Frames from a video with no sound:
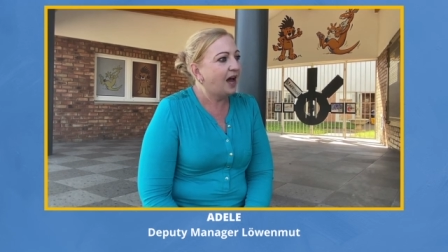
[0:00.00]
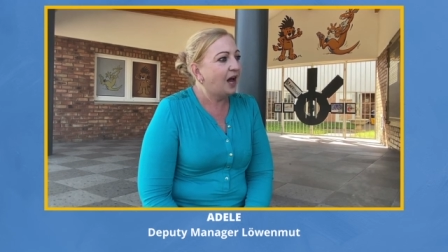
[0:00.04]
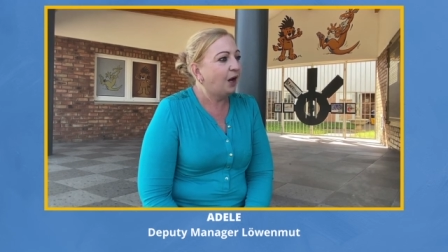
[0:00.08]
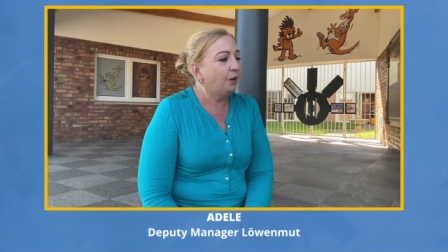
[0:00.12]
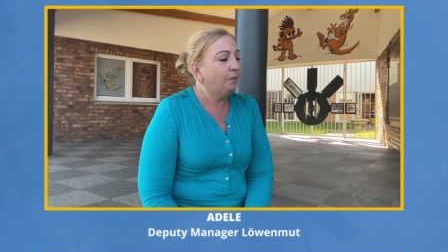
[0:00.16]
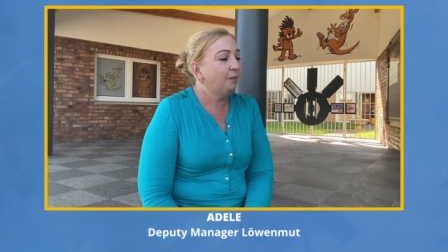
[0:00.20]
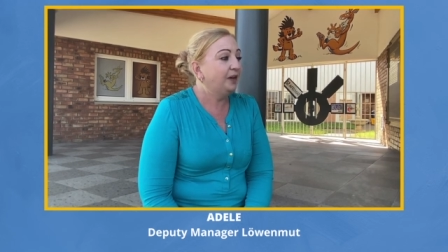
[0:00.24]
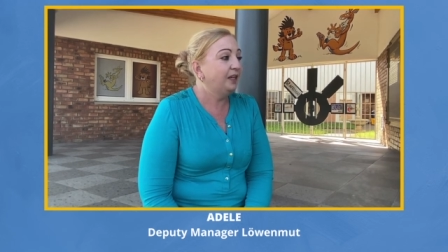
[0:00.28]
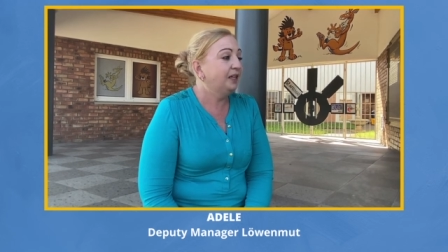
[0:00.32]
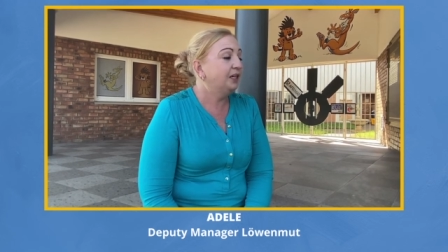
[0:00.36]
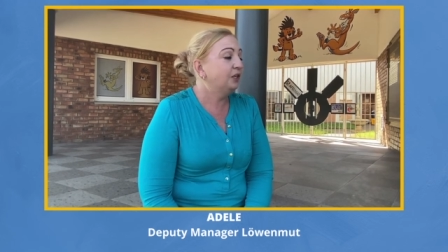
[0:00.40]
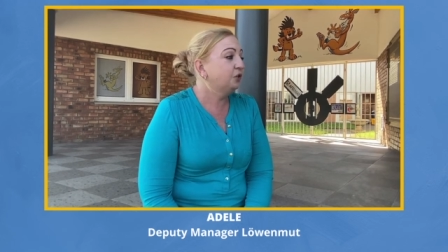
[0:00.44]

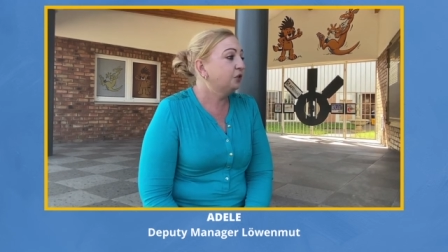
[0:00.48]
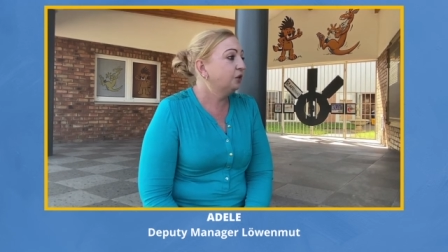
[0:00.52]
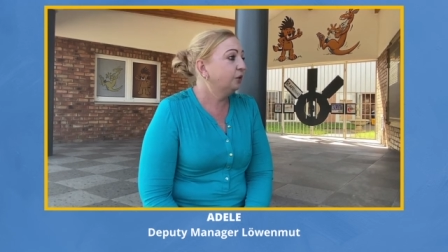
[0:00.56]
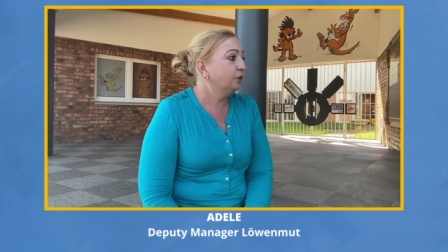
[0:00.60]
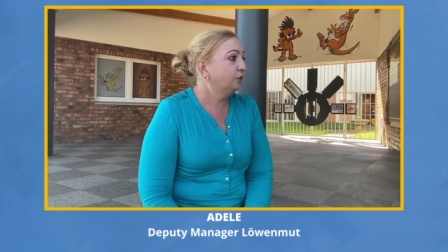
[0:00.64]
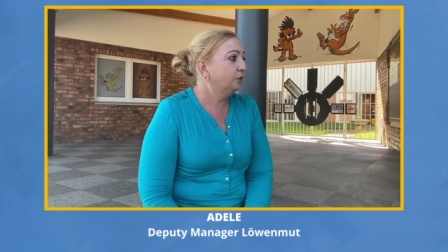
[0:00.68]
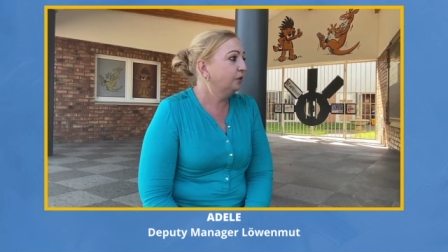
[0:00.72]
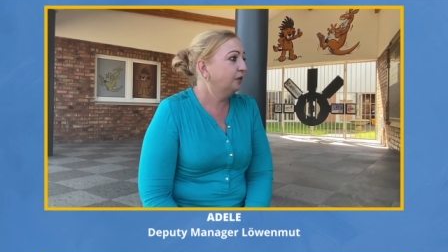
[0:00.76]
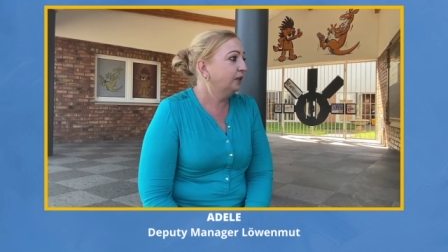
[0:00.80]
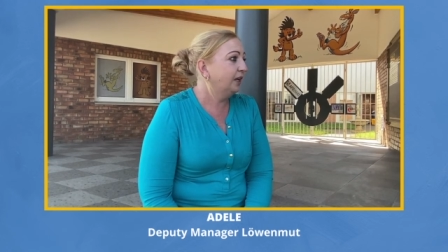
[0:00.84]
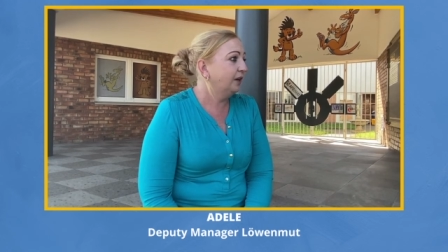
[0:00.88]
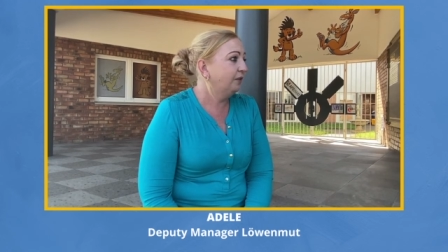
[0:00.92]
how many
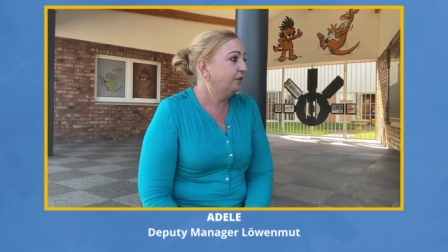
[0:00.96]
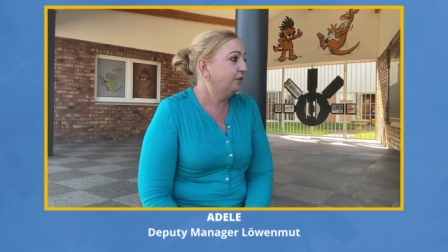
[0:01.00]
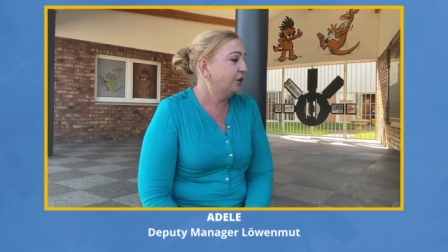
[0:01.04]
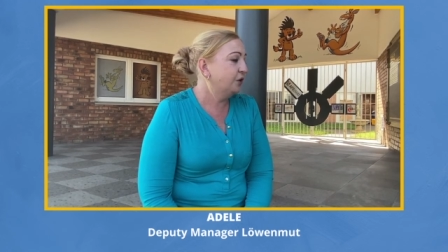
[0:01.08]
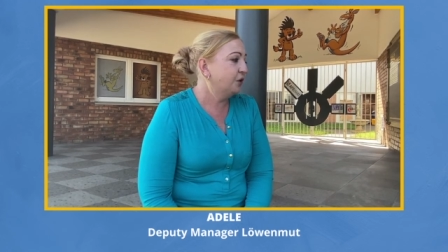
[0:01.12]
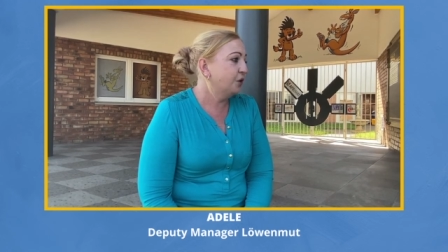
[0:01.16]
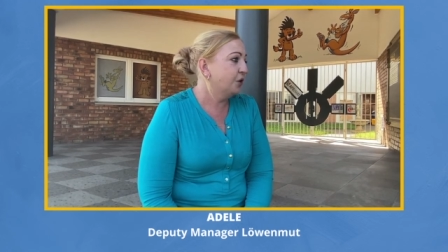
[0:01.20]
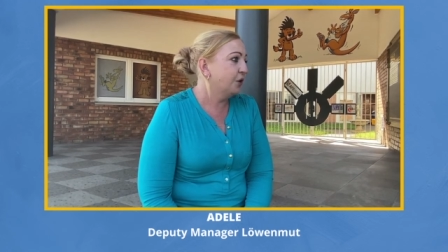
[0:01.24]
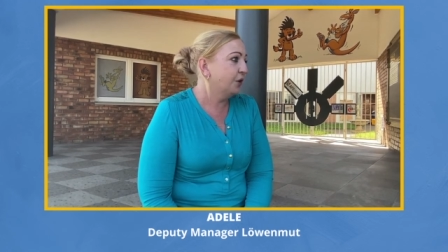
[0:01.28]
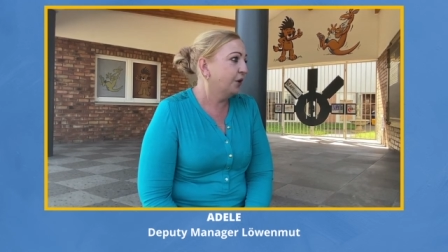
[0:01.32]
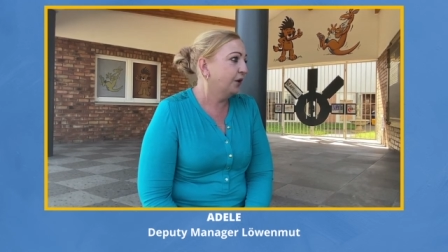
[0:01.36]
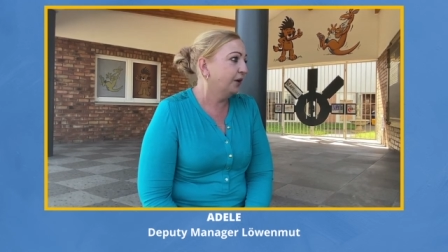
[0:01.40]
children
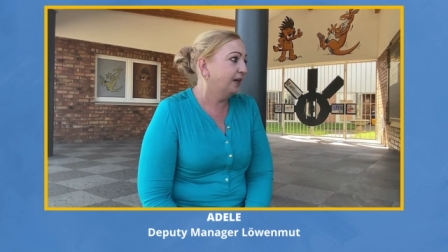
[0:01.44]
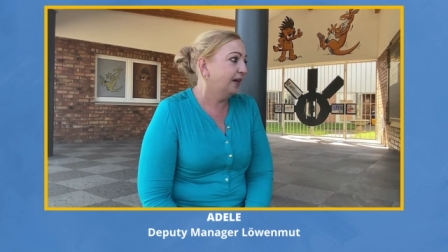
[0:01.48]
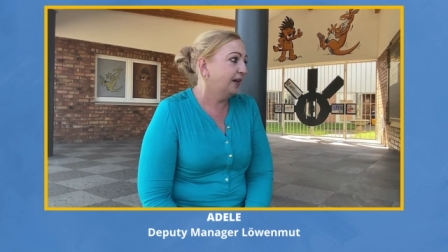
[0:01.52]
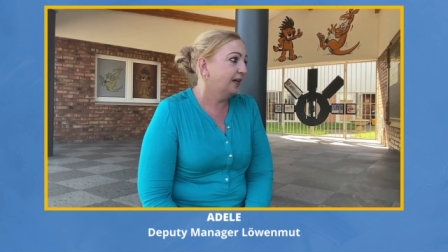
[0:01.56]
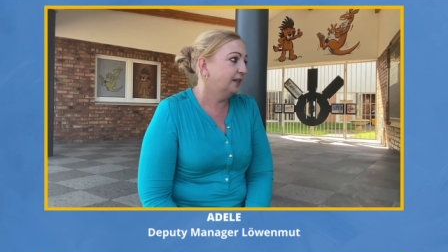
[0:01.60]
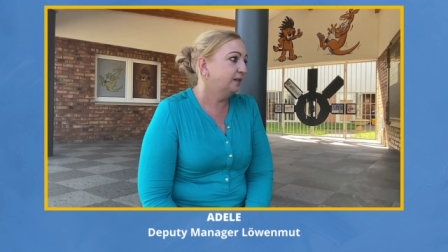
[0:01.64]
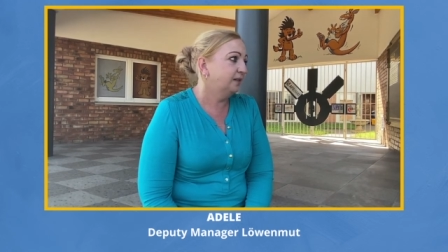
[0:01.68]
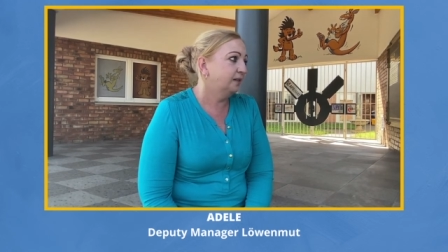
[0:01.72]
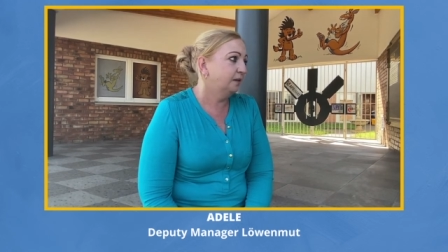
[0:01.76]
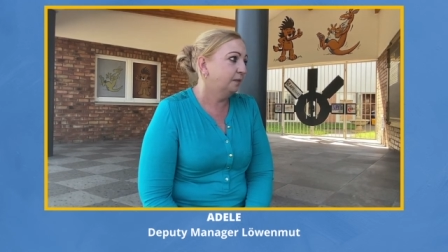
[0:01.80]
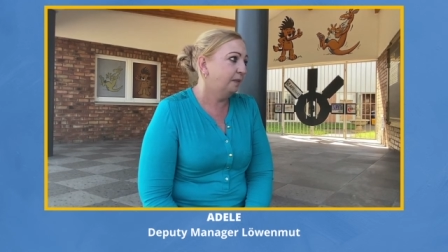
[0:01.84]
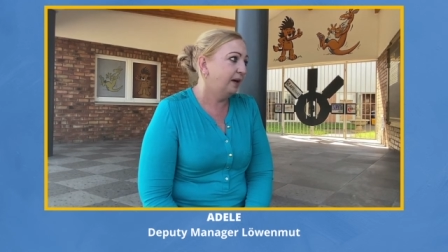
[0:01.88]
every year
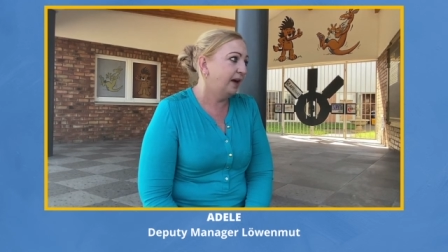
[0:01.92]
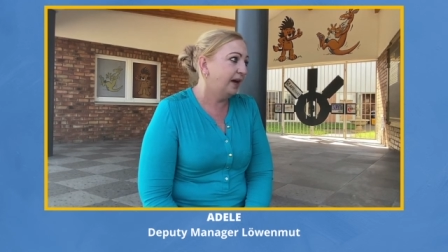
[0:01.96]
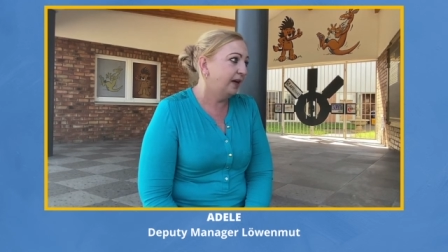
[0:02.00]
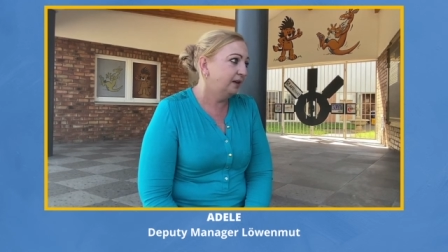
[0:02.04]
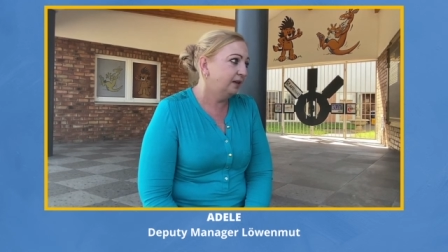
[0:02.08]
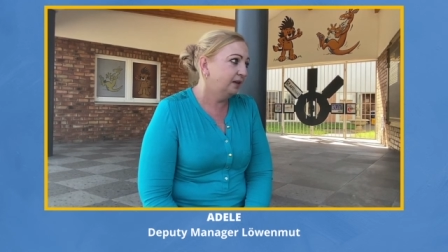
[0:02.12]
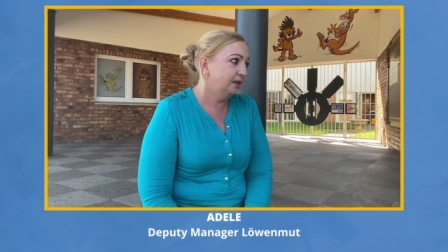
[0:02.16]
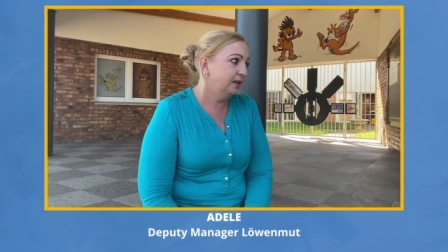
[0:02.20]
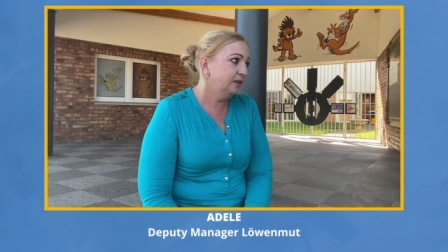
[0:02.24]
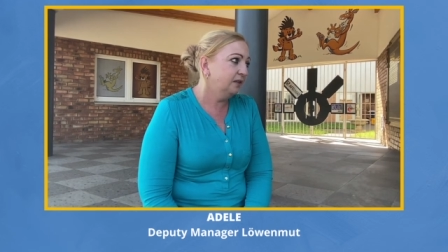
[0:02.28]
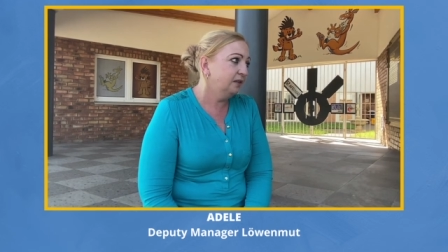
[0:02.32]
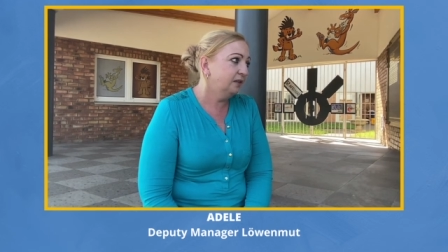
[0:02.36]
gets
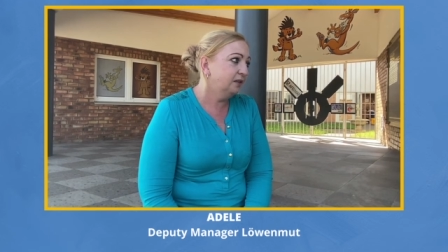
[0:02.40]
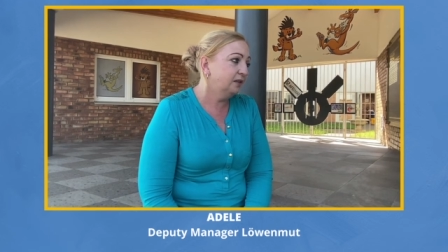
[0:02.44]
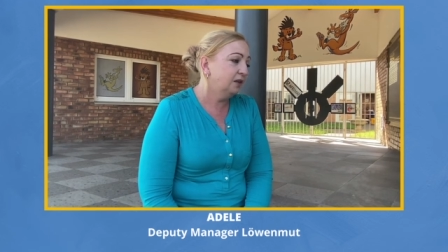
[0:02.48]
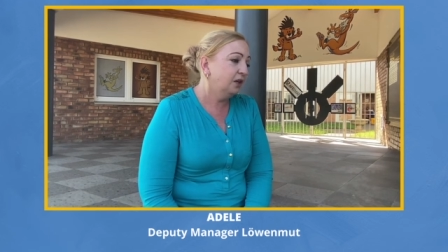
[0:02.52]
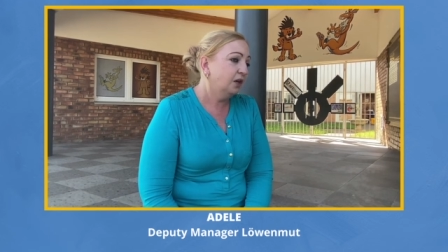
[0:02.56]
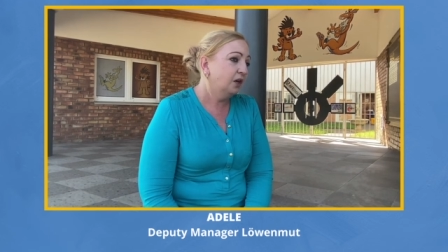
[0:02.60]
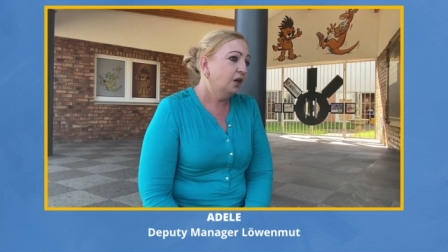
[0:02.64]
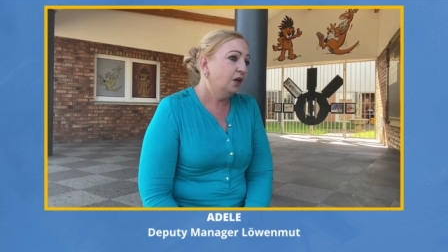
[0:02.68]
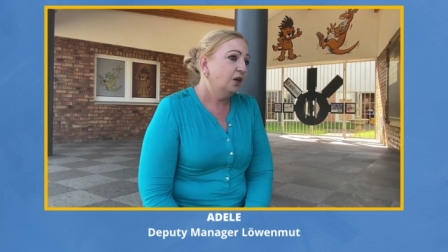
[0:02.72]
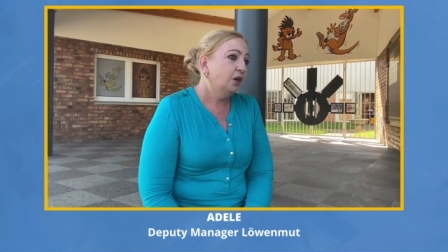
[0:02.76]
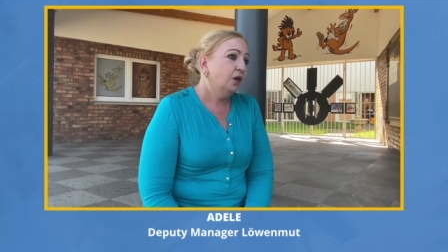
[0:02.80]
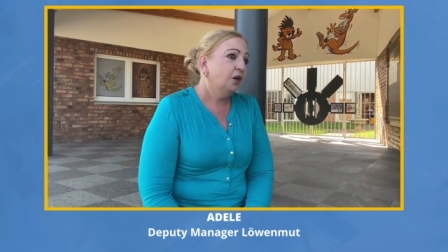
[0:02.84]
abandoned